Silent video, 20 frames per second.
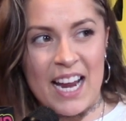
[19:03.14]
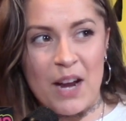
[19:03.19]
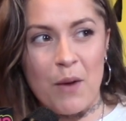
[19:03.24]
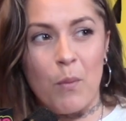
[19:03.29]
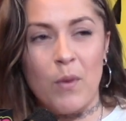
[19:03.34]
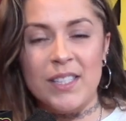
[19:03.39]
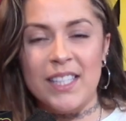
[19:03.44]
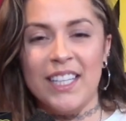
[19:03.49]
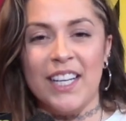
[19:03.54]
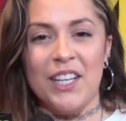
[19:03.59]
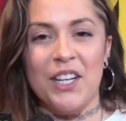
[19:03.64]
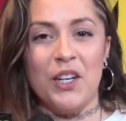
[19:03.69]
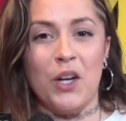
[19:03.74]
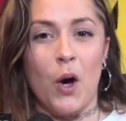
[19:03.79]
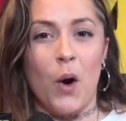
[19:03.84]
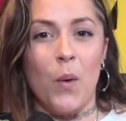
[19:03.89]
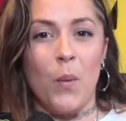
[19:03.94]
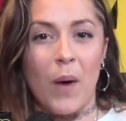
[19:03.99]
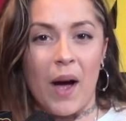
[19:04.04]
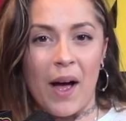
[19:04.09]
It wasn't going to
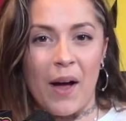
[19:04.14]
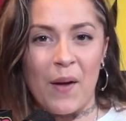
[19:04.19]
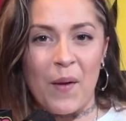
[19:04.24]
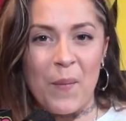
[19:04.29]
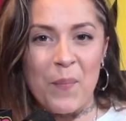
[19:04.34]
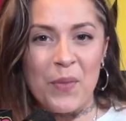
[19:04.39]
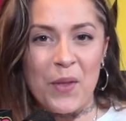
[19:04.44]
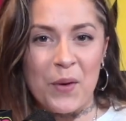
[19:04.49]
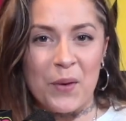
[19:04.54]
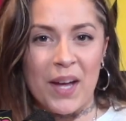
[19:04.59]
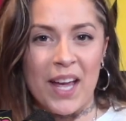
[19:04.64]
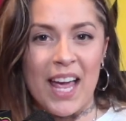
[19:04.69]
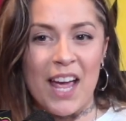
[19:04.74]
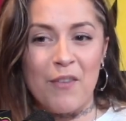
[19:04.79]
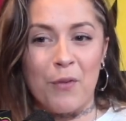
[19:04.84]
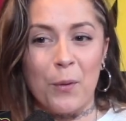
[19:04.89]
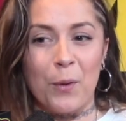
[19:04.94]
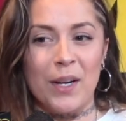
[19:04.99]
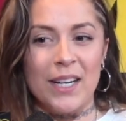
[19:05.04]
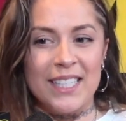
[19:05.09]
go well. Okay,
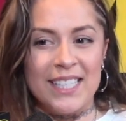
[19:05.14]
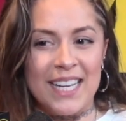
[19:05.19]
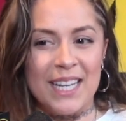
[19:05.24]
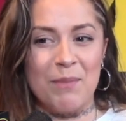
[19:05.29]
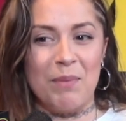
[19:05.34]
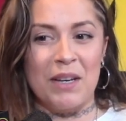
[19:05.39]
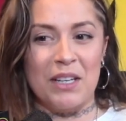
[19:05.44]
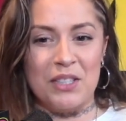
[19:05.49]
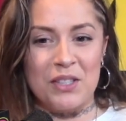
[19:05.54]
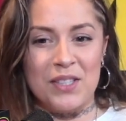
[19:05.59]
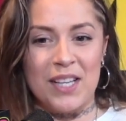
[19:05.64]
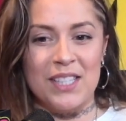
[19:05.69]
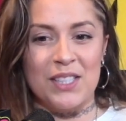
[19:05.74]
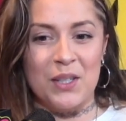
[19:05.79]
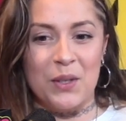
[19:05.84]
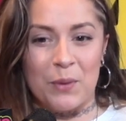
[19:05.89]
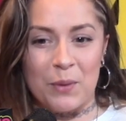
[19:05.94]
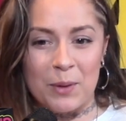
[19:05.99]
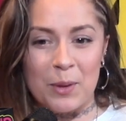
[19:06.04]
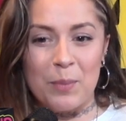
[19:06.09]
if we're going to take pictures as
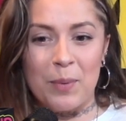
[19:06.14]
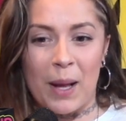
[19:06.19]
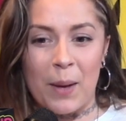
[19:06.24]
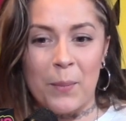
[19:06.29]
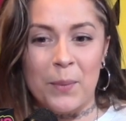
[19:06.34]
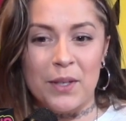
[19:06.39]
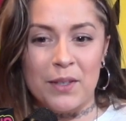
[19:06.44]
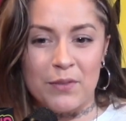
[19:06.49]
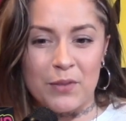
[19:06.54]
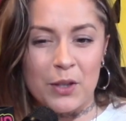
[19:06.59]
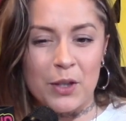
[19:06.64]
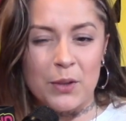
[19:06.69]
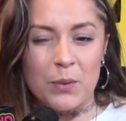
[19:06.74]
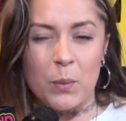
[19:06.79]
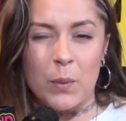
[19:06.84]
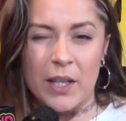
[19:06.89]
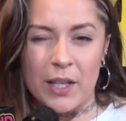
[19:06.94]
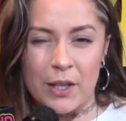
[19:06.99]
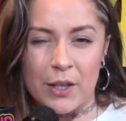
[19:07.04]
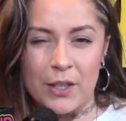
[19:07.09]
a group, I would have looked
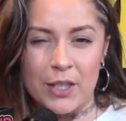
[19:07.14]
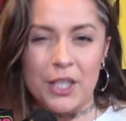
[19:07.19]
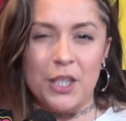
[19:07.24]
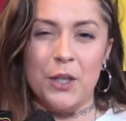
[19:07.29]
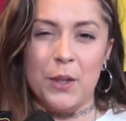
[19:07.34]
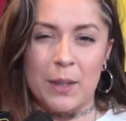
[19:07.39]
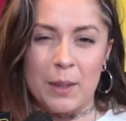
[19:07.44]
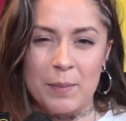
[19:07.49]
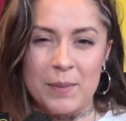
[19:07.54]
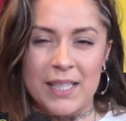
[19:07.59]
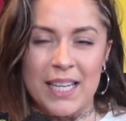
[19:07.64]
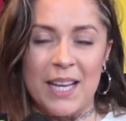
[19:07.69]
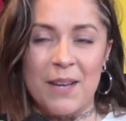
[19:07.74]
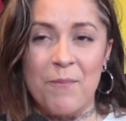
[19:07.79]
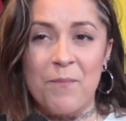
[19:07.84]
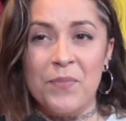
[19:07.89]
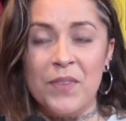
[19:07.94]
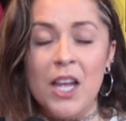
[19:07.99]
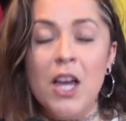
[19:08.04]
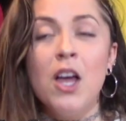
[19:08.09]
weird. You know what I'm
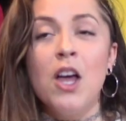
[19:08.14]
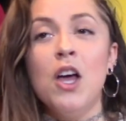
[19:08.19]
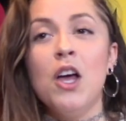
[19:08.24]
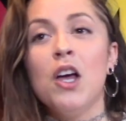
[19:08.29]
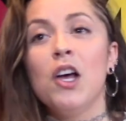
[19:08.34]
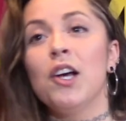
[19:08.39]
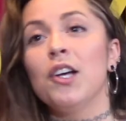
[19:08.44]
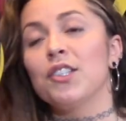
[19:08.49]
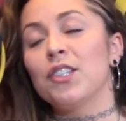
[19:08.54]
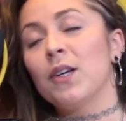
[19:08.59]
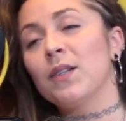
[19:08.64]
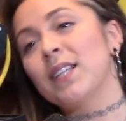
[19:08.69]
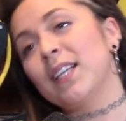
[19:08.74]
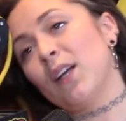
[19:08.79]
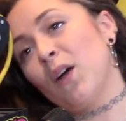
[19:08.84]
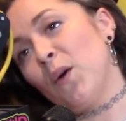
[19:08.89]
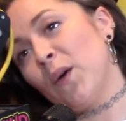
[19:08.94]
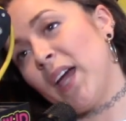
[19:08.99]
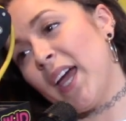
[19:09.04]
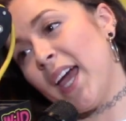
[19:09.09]
saying? So I was
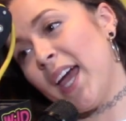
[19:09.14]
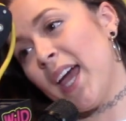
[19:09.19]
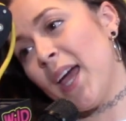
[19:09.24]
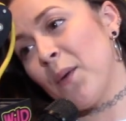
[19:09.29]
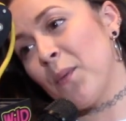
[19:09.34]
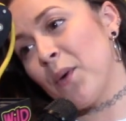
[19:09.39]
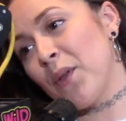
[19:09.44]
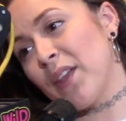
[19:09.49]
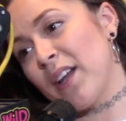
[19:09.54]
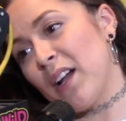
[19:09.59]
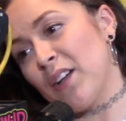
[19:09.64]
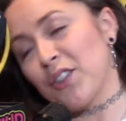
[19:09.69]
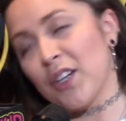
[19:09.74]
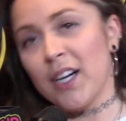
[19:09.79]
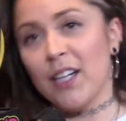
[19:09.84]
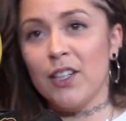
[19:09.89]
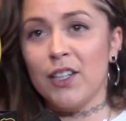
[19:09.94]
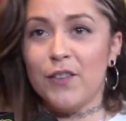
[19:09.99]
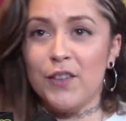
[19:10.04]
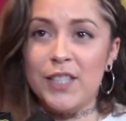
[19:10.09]
like, okay, well, then I'll
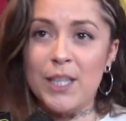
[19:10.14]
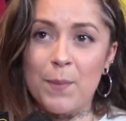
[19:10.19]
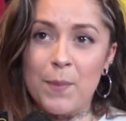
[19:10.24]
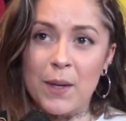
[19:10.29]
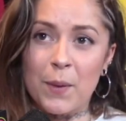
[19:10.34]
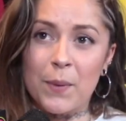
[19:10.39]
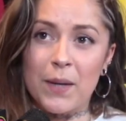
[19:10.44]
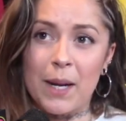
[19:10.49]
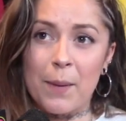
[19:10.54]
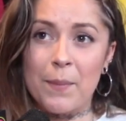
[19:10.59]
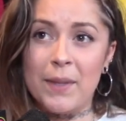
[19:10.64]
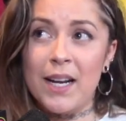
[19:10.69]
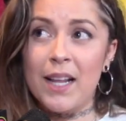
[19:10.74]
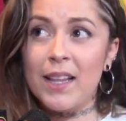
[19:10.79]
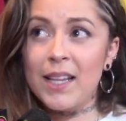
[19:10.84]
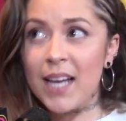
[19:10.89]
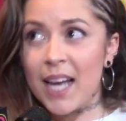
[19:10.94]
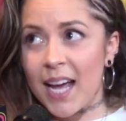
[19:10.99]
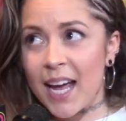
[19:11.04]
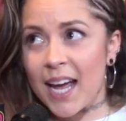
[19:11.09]
try to look for something when I'm in
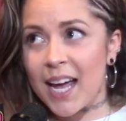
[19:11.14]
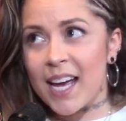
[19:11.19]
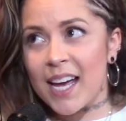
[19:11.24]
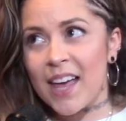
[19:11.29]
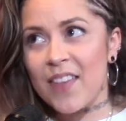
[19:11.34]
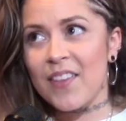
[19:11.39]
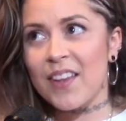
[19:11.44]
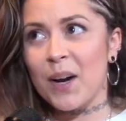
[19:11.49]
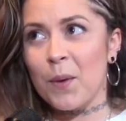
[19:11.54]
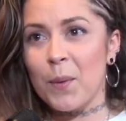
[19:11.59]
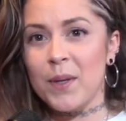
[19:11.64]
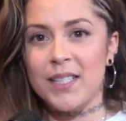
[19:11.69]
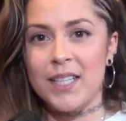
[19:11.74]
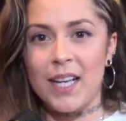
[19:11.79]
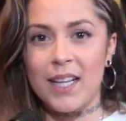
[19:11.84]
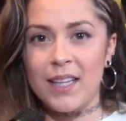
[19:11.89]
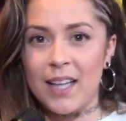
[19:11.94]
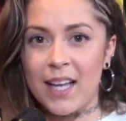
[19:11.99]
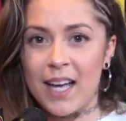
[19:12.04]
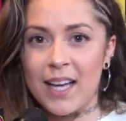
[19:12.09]
LA. And then I went
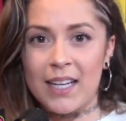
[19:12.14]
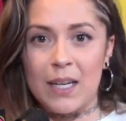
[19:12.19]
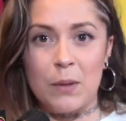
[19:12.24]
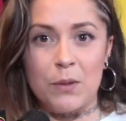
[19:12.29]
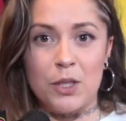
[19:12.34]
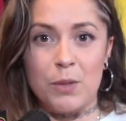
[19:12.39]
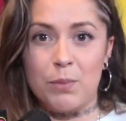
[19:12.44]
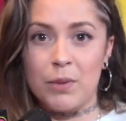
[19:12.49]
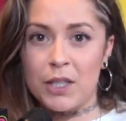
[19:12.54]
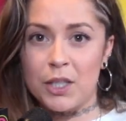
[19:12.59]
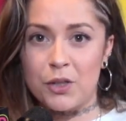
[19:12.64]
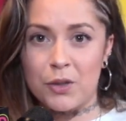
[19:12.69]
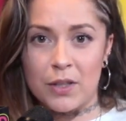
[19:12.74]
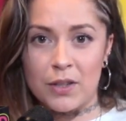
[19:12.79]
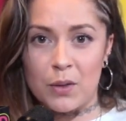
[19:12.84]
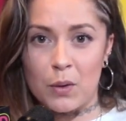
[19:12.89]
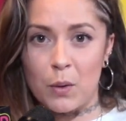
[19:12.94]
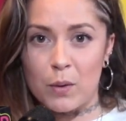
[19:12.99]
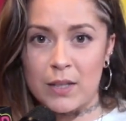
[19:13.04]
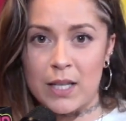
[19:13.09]
to LA and I was just
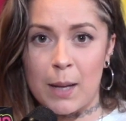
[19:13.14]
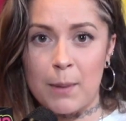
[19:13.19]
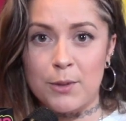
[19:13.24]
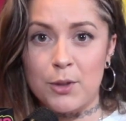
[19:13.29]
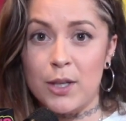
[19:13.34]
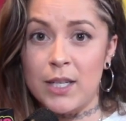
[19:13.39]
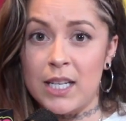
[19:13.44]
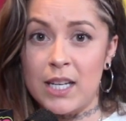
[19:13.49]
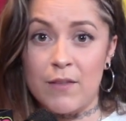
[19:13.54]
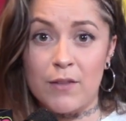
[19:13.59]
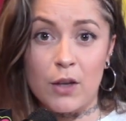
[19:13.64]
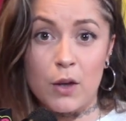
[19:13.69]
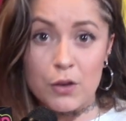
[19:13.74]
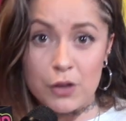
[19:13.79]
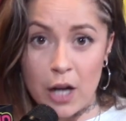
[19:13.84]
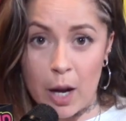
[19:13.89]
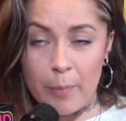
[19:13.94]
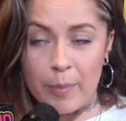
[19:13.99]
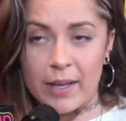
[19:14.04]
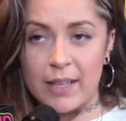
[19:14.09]
belligerent the whole time, so I didn't even go
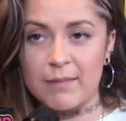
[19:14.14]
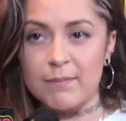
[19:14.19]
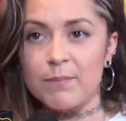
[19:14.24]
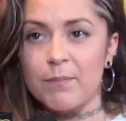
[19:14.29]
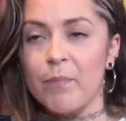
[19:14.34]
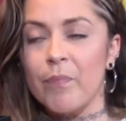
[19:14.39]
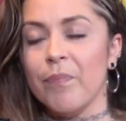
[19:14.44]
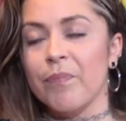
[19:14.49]
shopping.